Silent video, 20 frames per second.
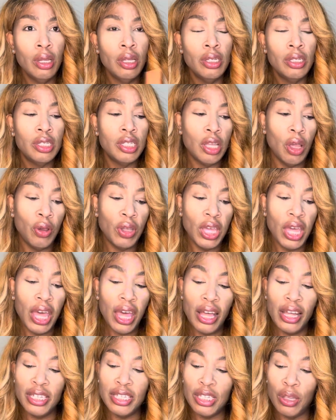So
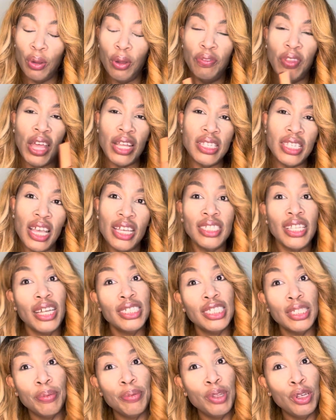yeah, so if that sounds like
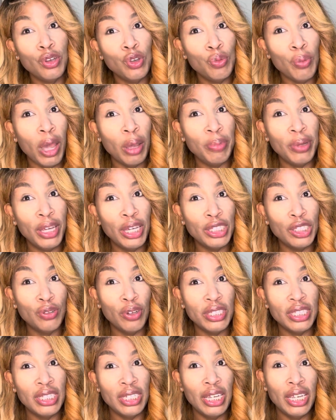something that you might be
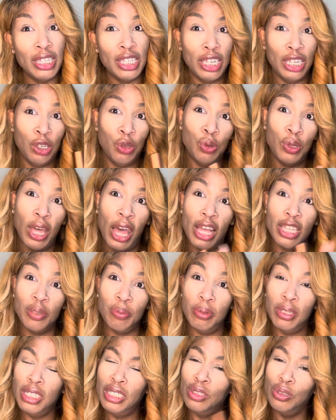interested in, then you guys
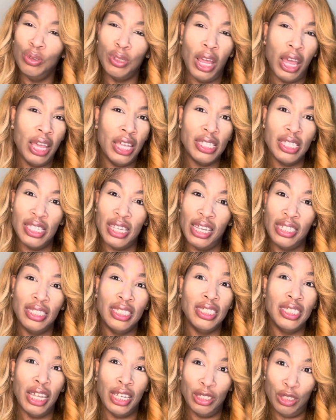please do not hesitate to
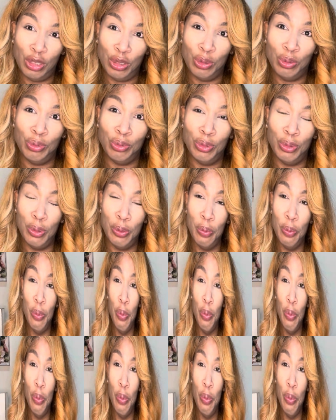stay tuned.